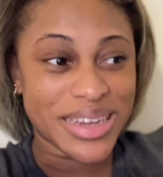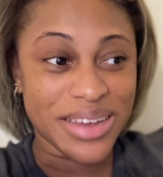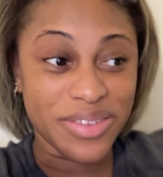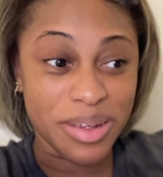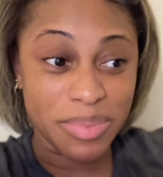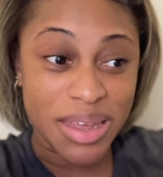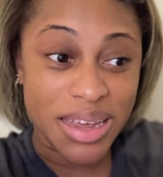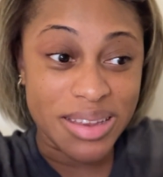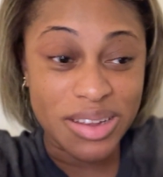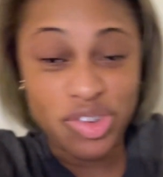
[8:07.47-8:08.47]
give something
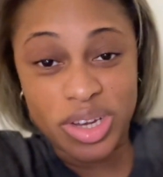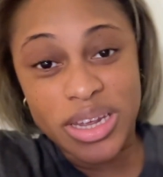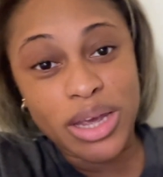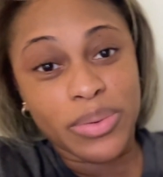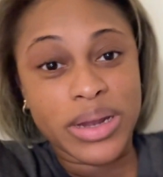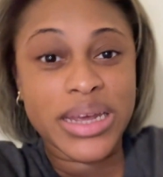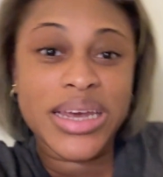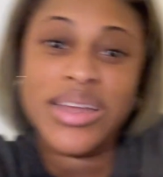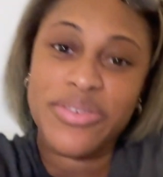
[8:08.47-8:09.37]
attention equally,